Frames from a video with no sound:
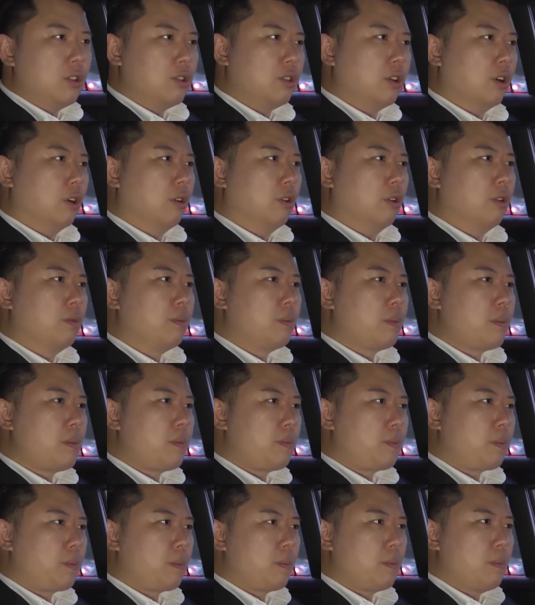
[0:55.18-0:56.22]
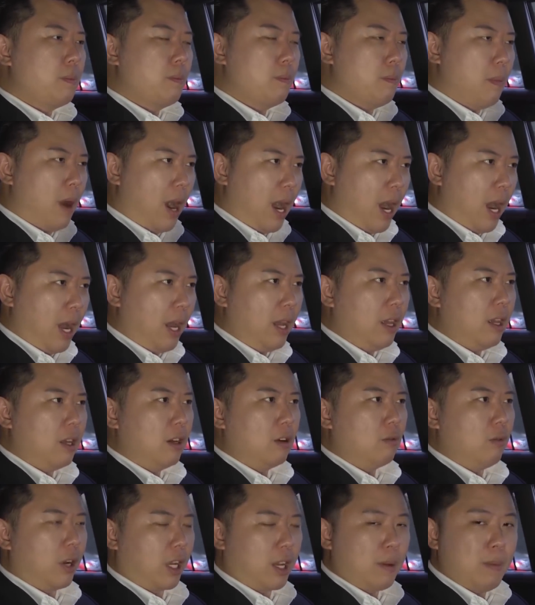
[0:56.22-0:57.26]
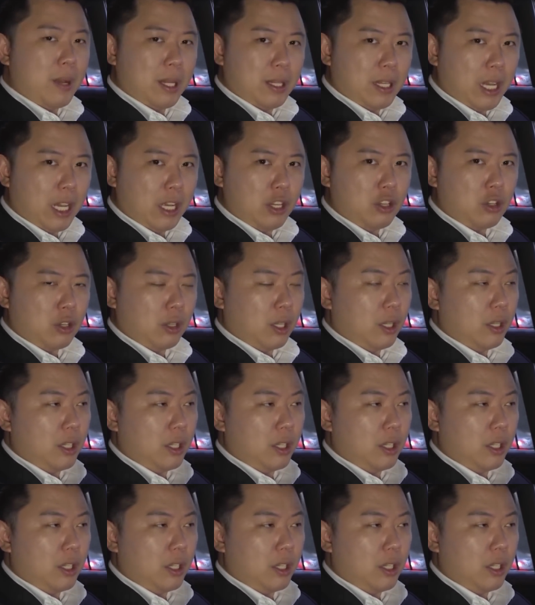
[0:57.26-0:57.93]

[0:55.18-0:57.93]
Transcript: So my recommendation,